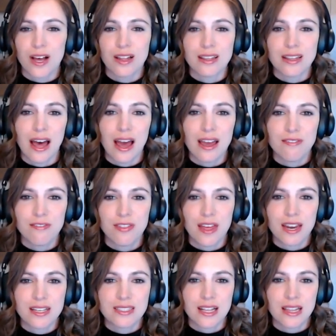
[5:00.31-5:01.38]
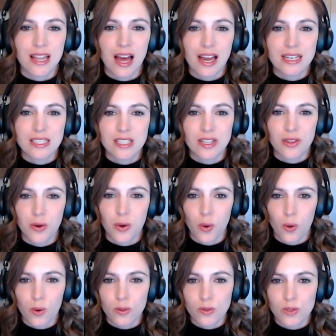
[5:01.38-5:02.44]
a life that is aligned to the
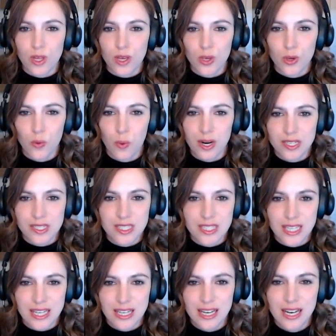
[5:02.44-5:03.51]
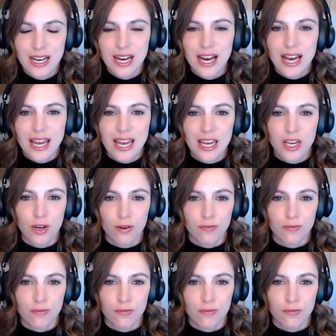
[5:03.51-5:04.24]
goals that you want to see in your